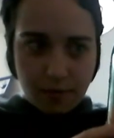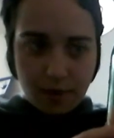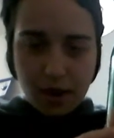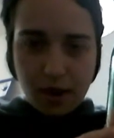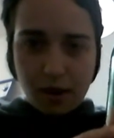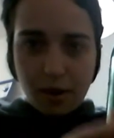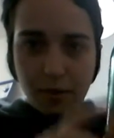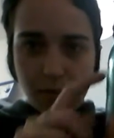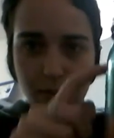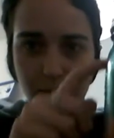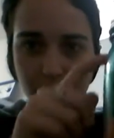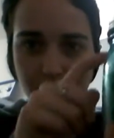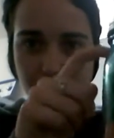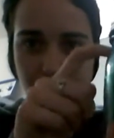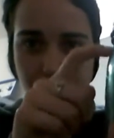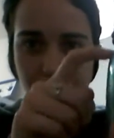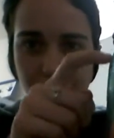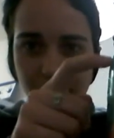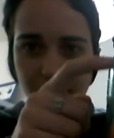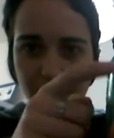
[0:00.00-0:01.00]
But
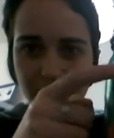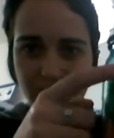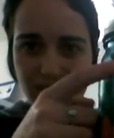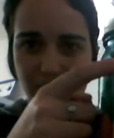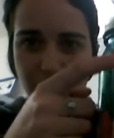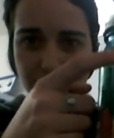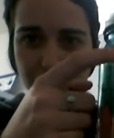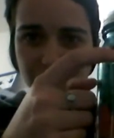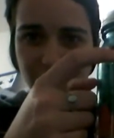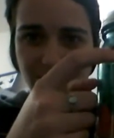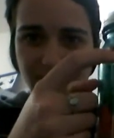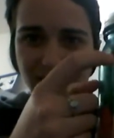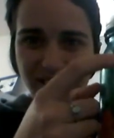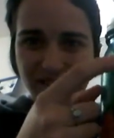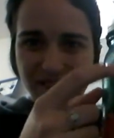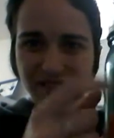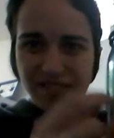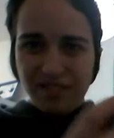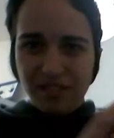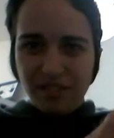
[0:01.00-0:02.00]
tempeh's on top, it's like
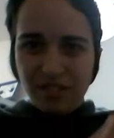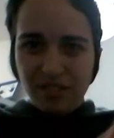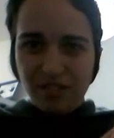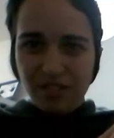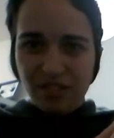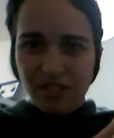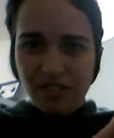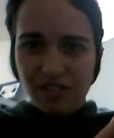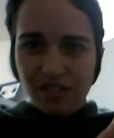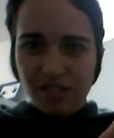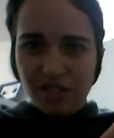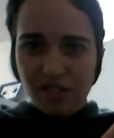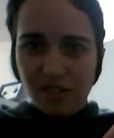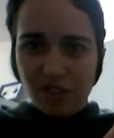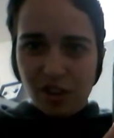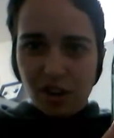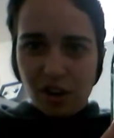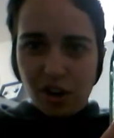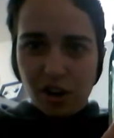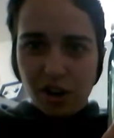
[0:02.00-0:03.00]

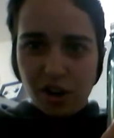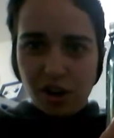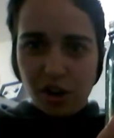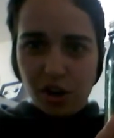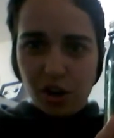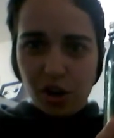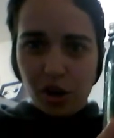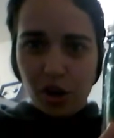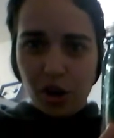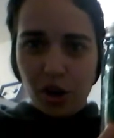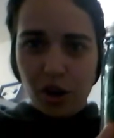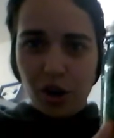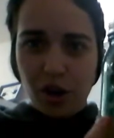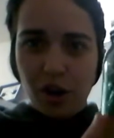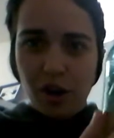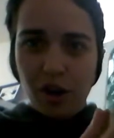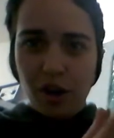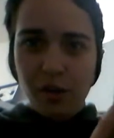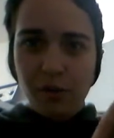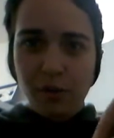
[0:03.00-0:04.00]

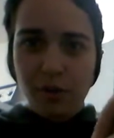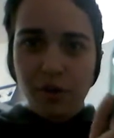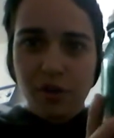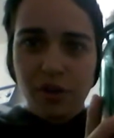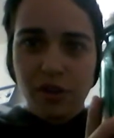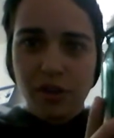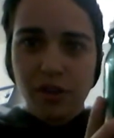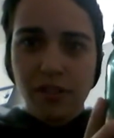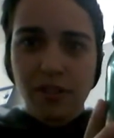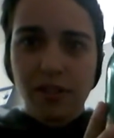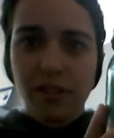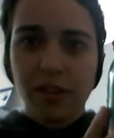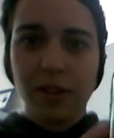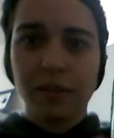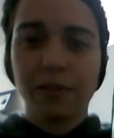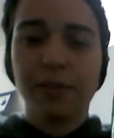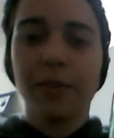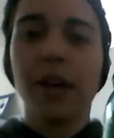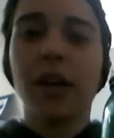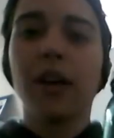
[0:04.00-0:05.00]
darker, I wish you could see it.
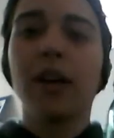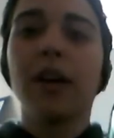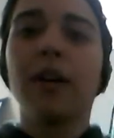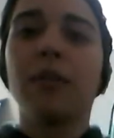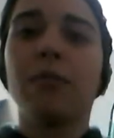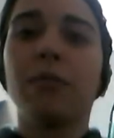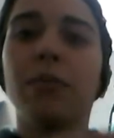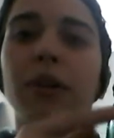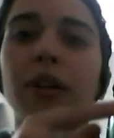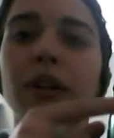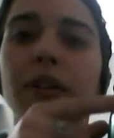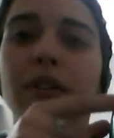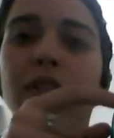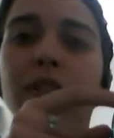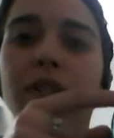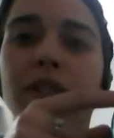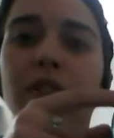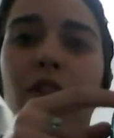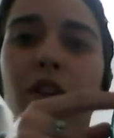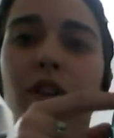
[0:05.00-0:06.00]
But it's
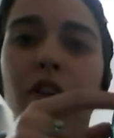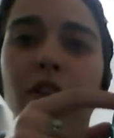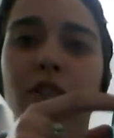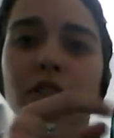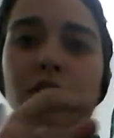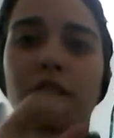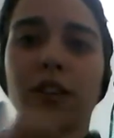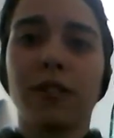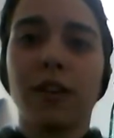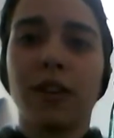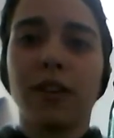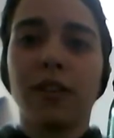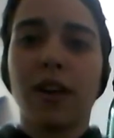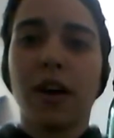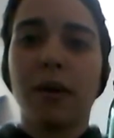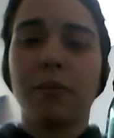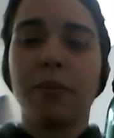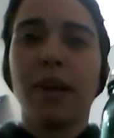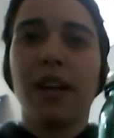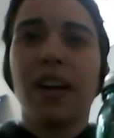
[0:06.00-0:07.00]
this darker stuff on
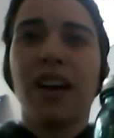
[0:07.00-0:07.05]
top.